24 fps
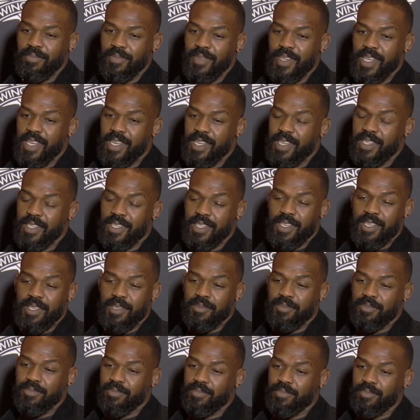and um,
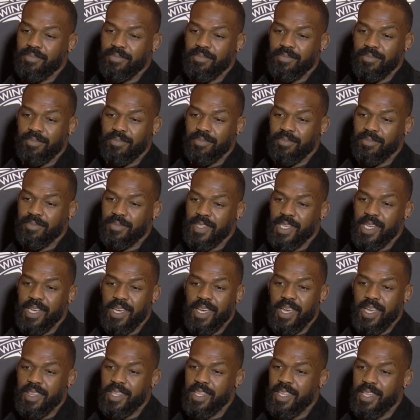yeah,
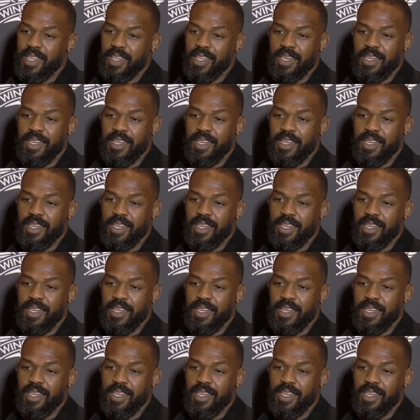at the end of the